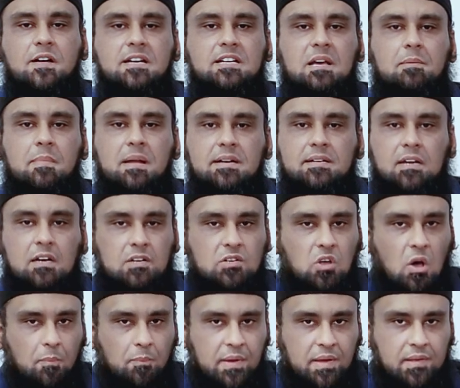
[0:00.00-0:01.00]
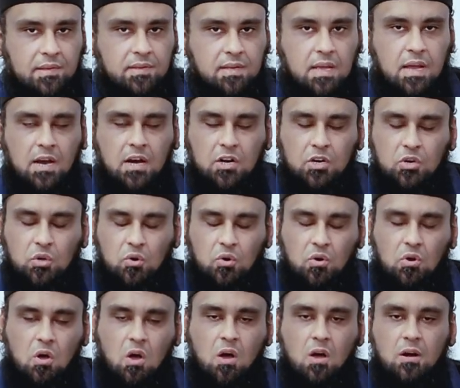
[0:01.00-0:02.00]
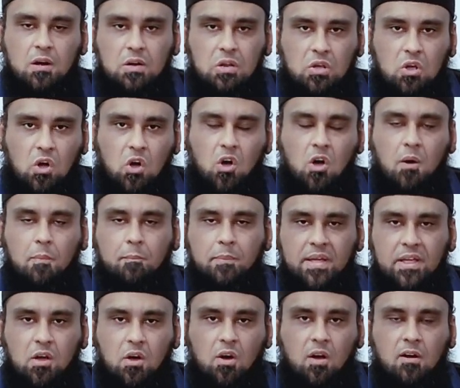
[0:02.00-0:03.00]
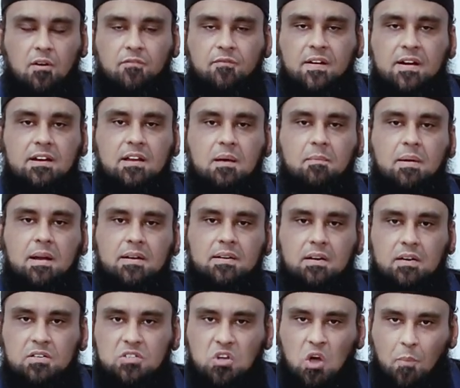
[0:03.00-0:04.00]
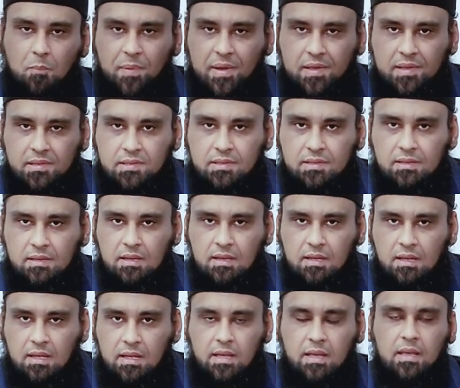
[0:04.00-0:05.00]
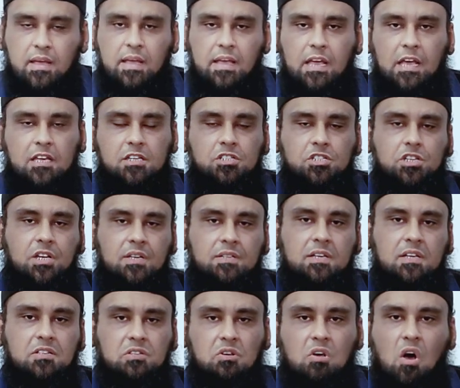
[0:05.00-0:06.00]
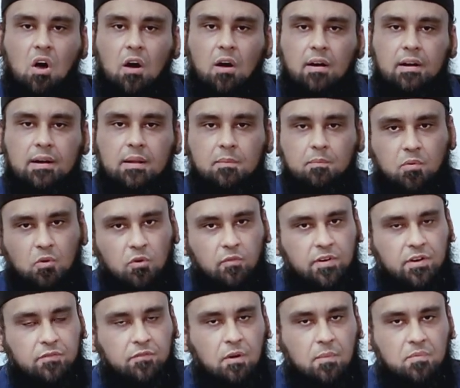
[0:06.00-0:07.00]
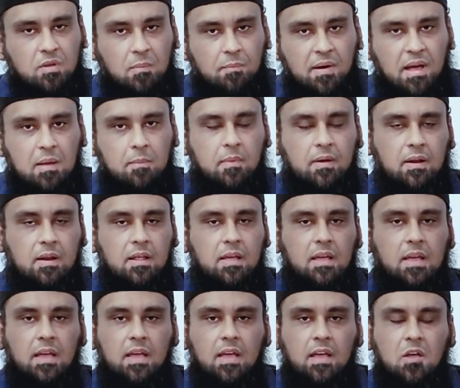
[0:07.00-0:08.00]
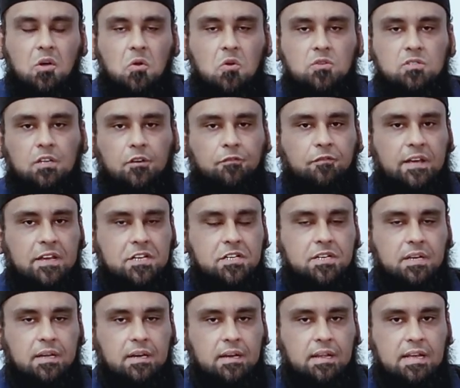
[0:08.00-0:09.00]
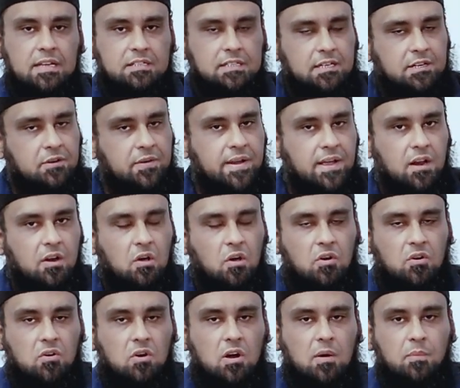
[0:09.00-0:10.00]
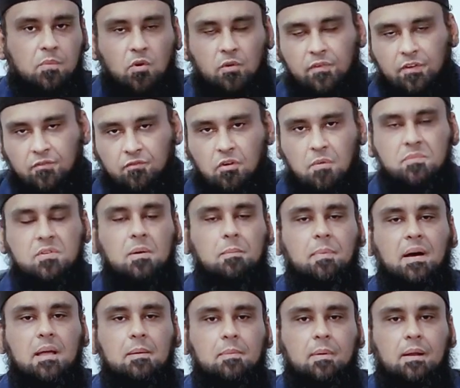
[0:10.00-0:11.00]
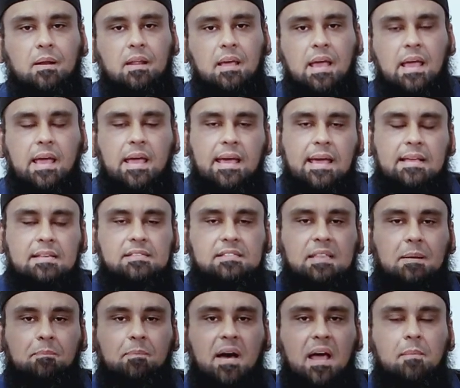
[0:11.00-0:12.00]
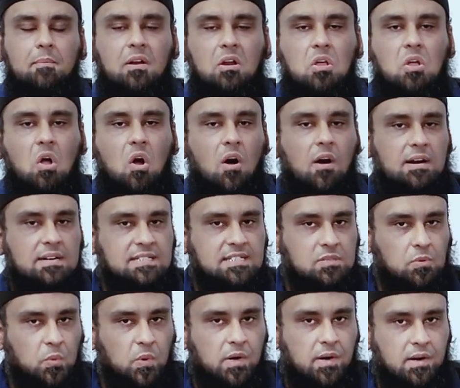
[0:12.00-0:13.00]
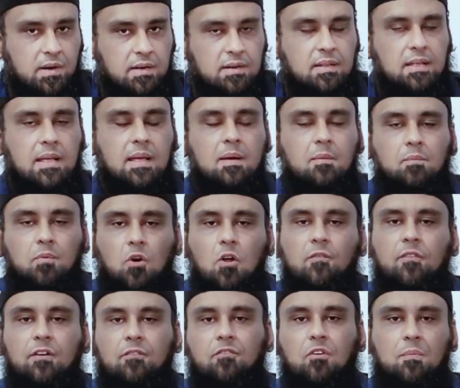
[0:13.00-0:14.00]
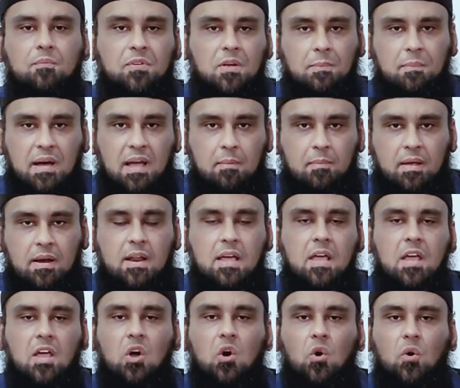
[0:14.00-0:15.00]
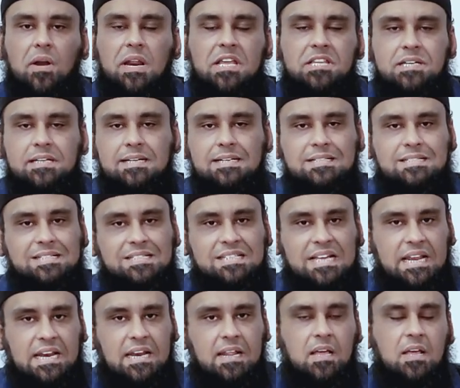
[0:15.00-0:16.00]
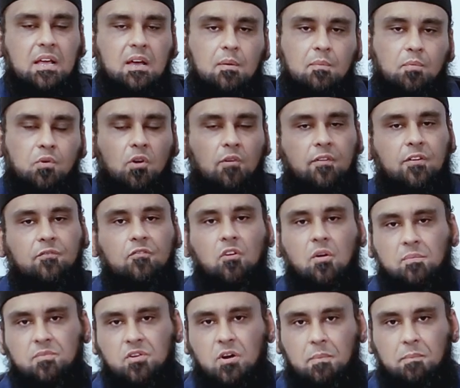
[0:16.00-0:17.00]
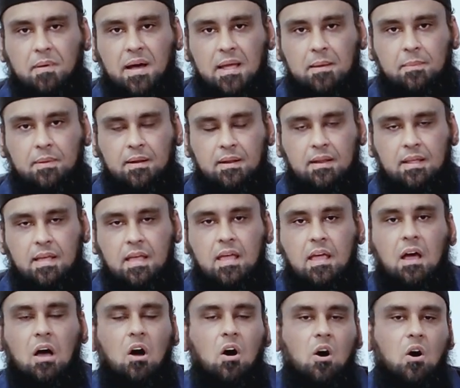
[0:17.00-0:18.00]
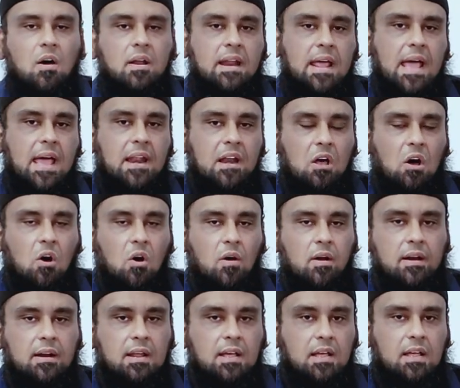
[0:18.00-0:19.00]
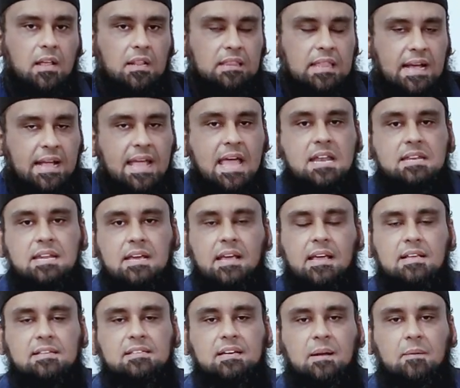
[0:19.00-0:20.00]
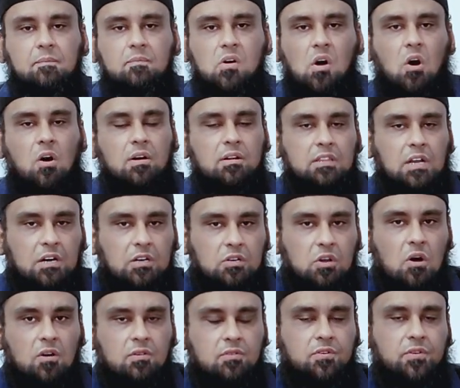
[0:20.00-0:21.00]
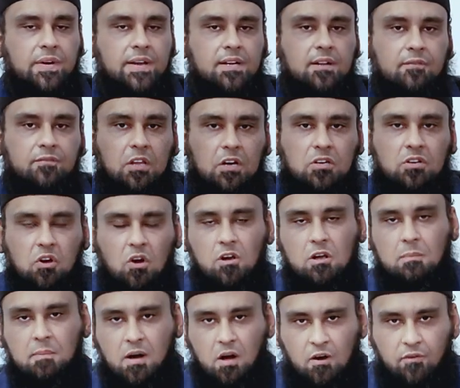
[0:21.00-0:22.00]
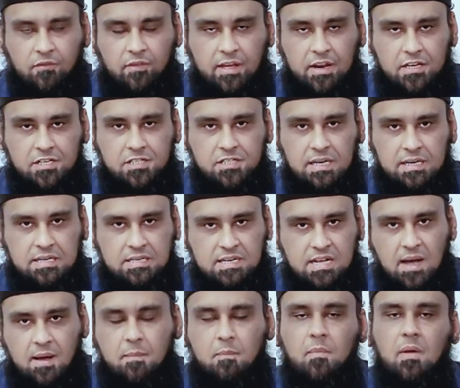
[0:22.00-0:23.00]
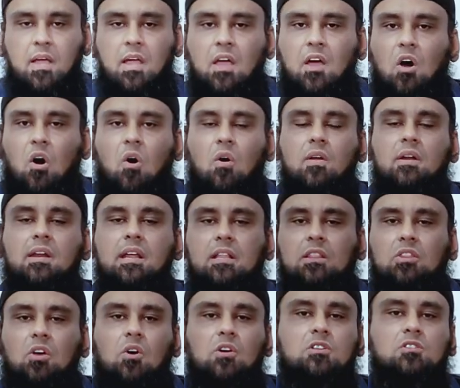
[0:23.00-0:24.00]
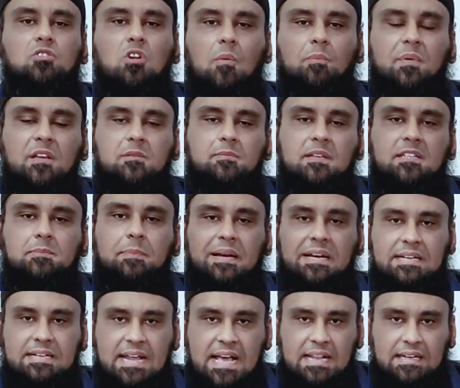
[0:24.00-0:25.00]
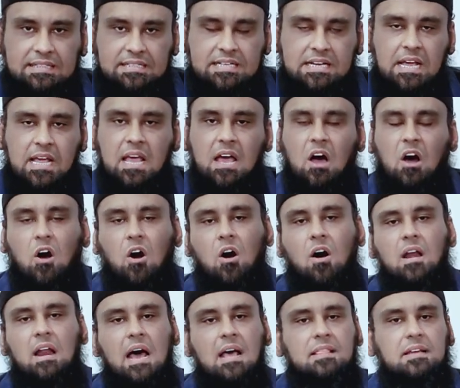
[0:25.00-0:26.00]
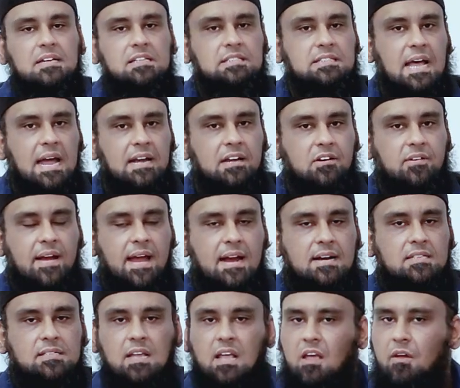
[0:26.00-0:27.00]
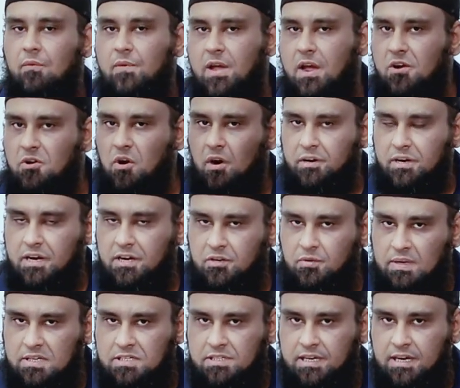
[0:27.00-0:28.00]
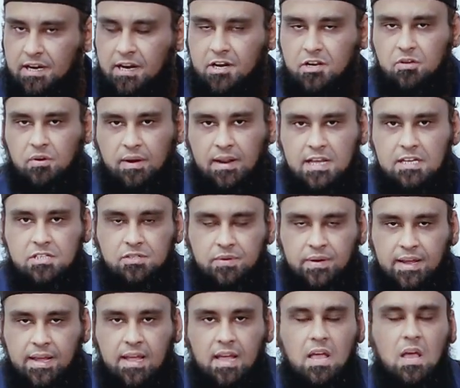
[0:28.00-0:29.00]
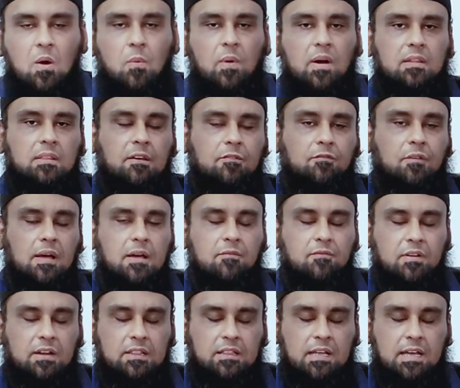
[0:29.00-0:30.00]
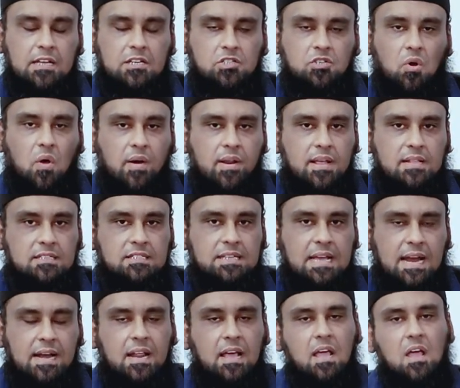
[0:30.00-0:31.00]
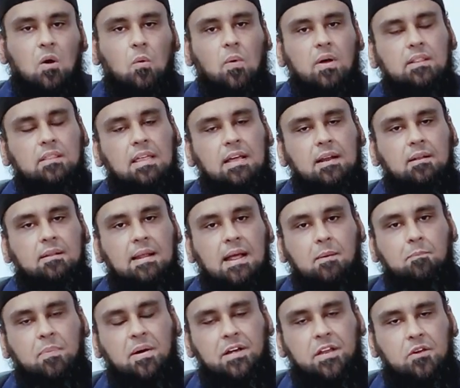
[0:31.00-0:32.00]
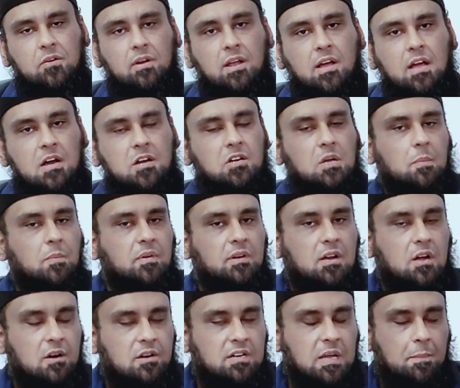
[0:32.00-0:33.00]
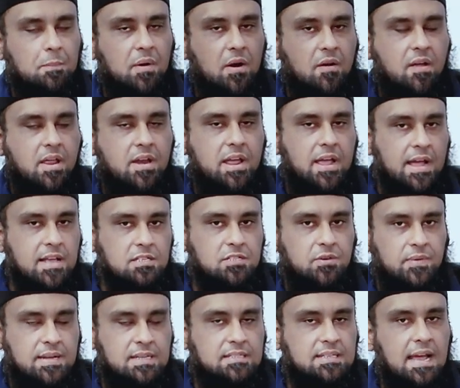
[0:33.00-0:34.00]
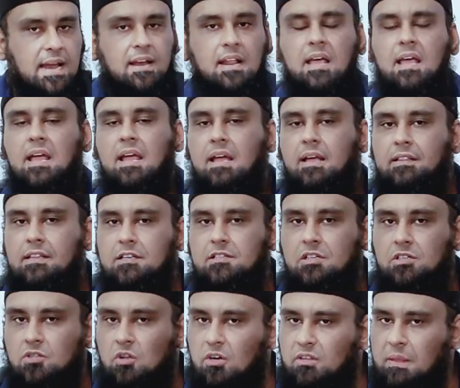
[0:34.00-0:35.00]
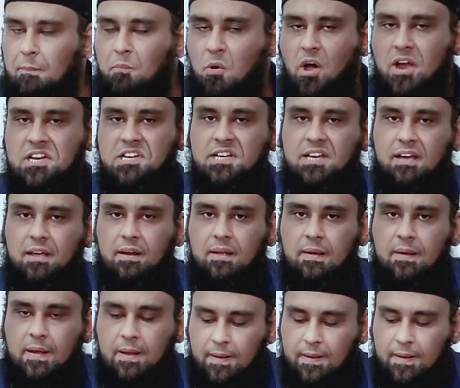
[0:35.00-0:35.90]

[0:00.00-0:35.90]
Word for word: fundamental topics. Do not go beyond fundamental topics. Is Jesus God? Prove it from your Bible. Crucifixion, is it real or not? Prove it from your Bible. Is the Bible God's word? Prove it from your Bible. Original sin, prove it from your Bible. On and on. The catechism or the doctrine of the dogma of Christendom only those topics must be dealt all other sidetracks we are not interested in your history what the what the historian said what that that particular contem contemporary history said this is not the point here